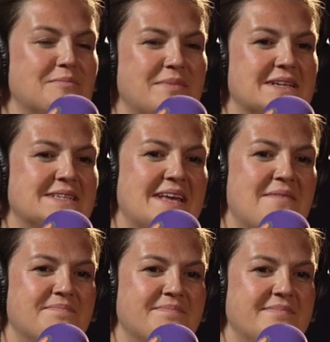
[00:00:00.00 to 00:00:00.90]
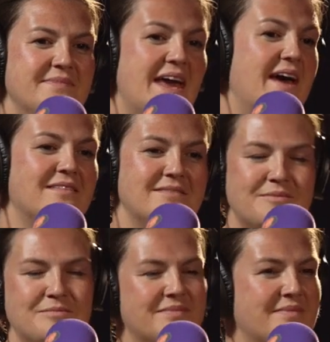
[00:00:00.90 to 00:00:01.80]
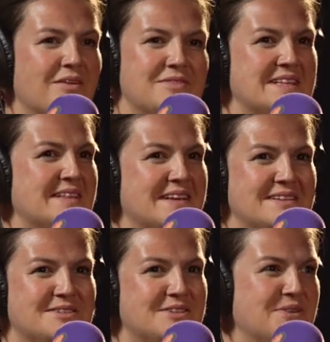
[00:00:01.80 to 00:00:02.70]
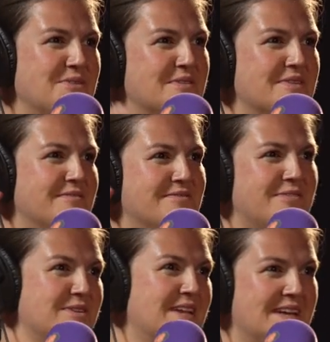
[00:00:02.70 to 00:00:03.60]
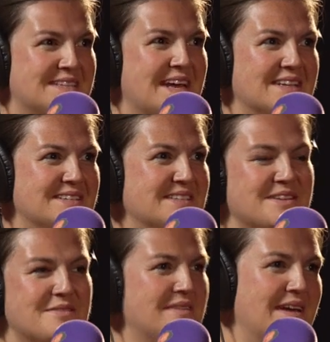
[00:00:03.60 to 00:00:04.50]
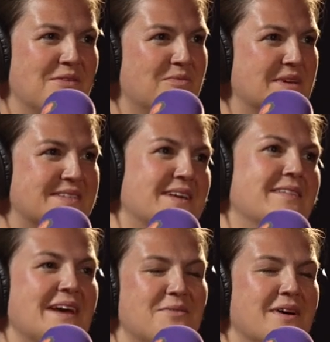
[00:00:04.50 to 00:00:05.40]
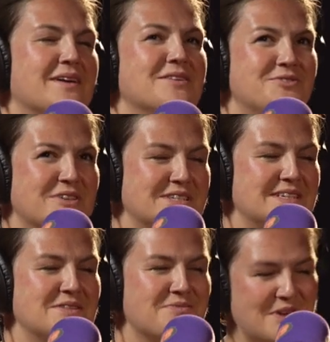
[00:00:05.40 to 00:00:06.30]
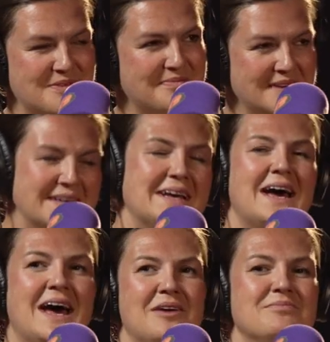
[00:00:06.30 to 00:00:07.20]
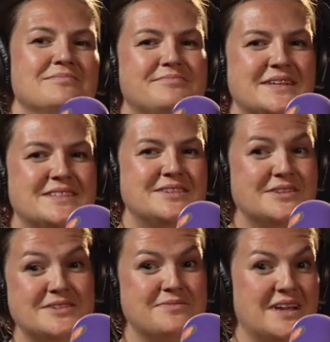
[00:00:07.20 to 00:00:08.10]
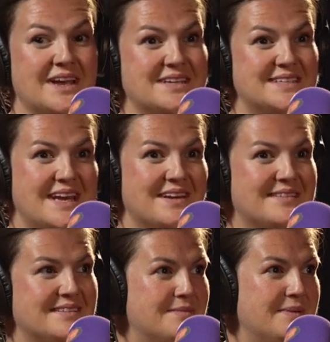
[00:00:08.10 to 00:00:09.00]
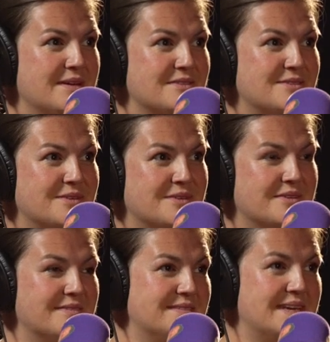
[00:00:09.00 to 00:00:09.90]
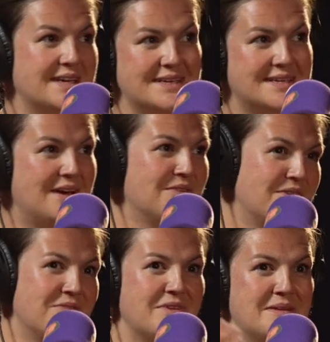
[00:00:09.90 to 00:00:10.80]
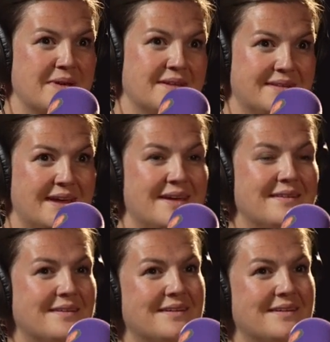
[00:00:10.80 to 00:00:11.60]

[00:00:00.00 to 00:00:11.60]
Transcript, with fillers: But um, yeah, obviously these two fossilized skeletons are enormous and they were constructed in the room. Um, but to do something like take Dippy on tour, take it down and rebuild it